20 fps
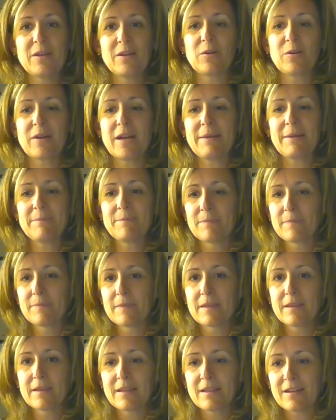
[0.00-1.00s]
Okay? All
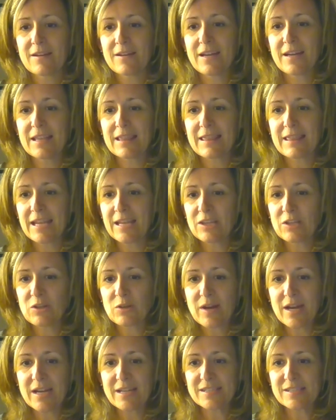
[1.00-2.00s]
right. Thank
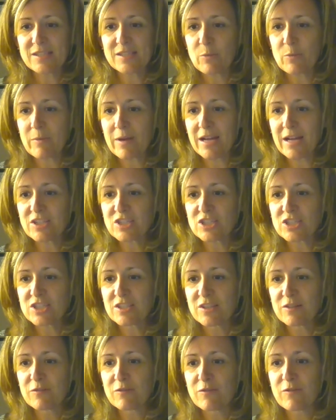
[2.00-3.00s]
you guys so
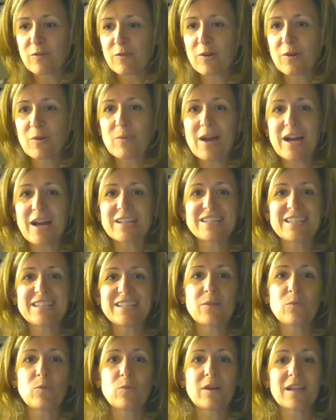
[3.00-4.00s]
much for
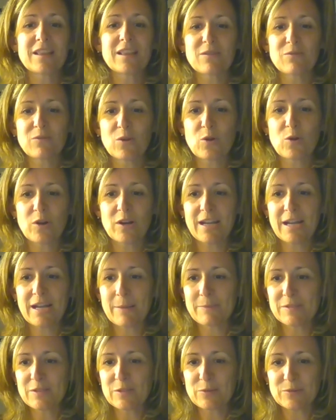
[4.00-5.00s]
watching, and we'll get the recording
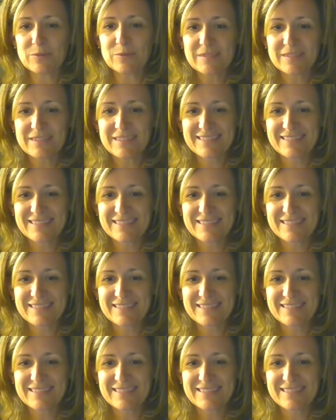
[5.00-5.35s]
up soon.